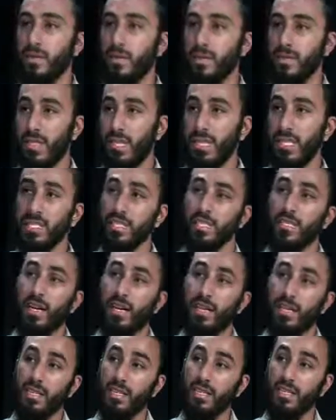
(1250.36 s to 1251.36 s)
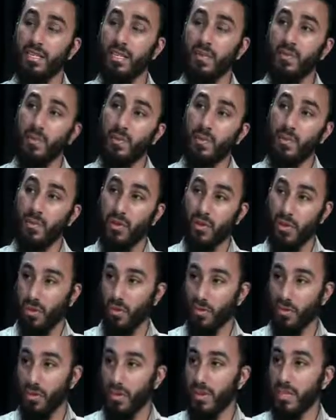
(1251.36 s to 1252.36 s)
what you're saying is that initially when
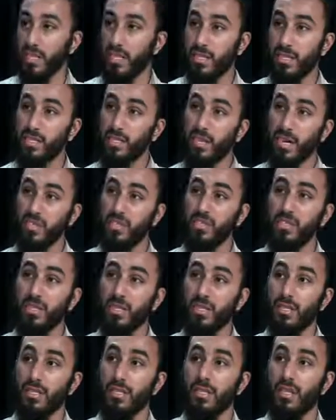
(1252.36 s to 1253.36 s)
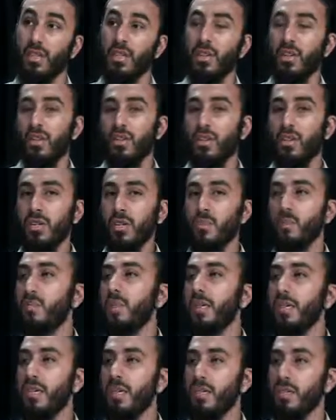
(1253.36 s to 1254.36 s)
you're in a discussion, you can
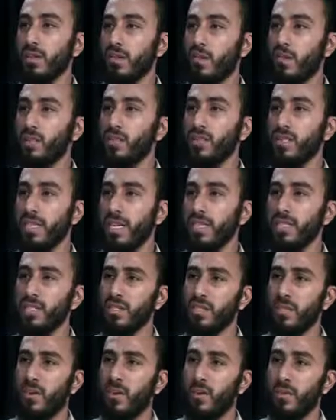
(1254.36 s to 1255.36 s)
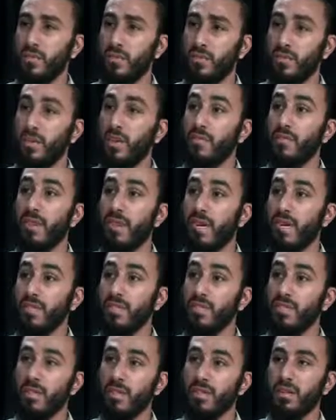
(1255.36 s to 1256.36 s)
bring in the conversation of the
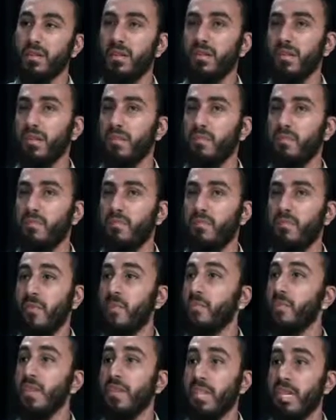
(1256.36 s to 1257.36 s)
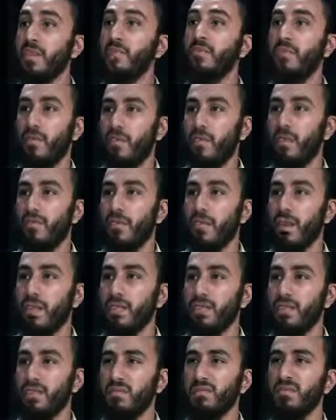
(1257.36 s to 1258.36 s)
revelation from the need for
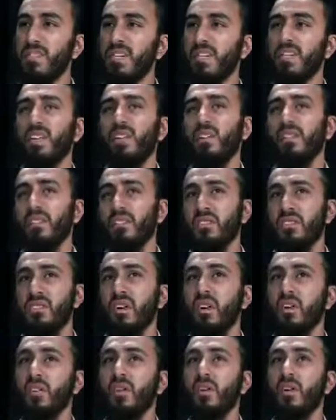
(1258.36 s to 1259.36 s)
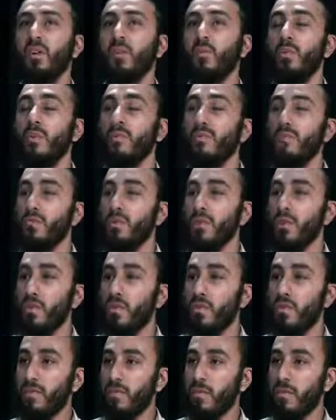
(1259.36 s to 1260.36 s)
revelation, saying that, look,
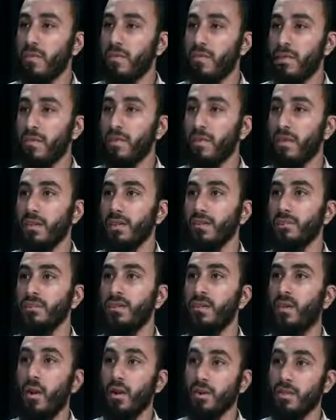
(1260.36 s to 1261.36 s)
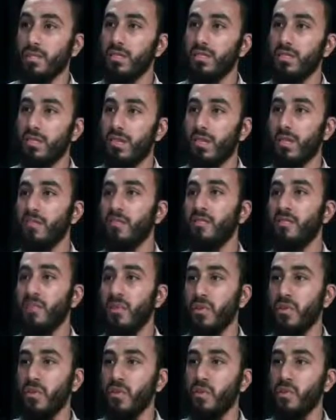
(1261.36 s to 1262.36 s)
we've got given oxygen,
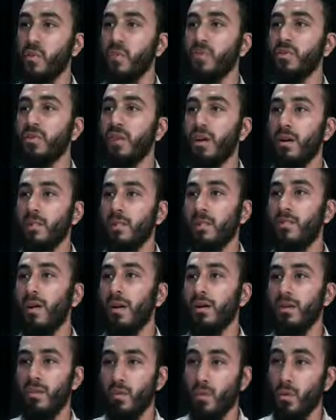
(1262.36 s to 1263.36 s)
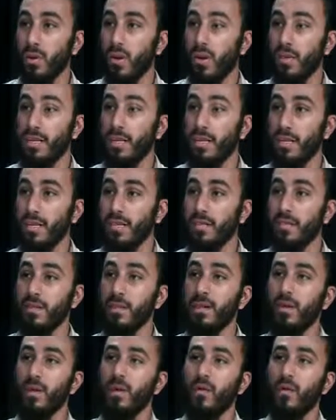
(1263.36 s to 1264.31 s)
food, water, provided all our needs.